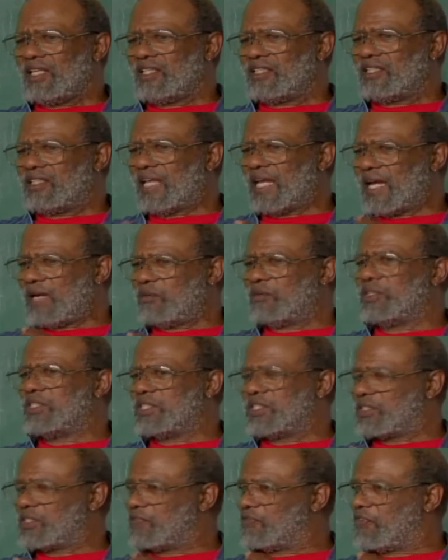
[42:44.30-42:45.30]
language
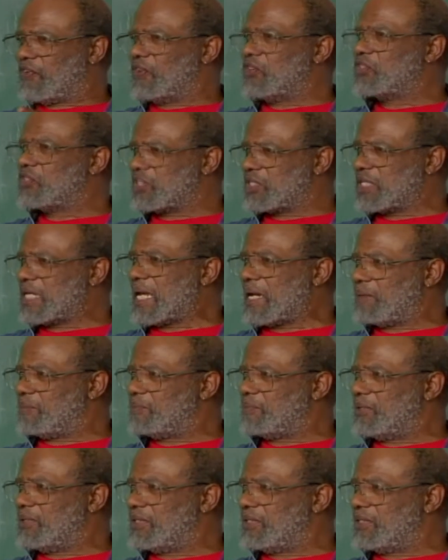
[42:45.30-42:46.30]
is the first
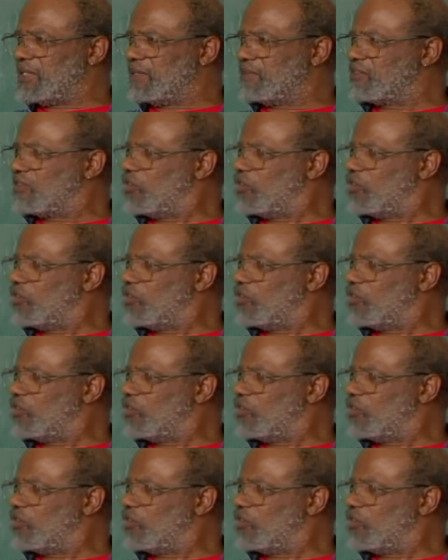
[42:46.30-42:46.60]
step of